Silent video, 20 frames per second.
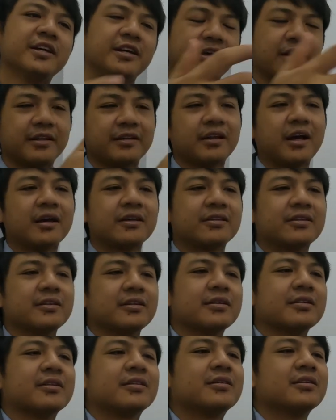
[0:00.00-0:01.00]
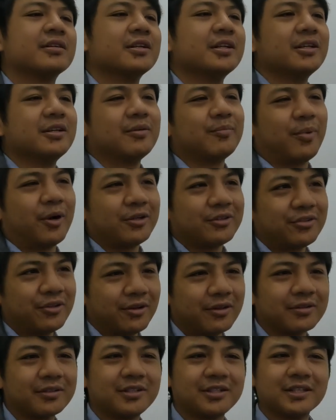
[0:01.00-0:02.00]
And I think
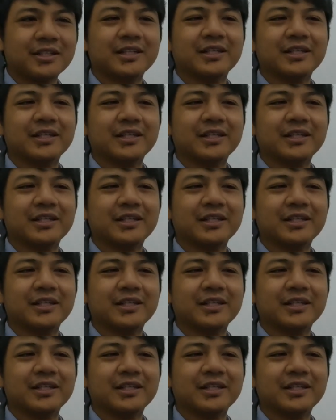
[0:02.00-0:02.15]
Bartok,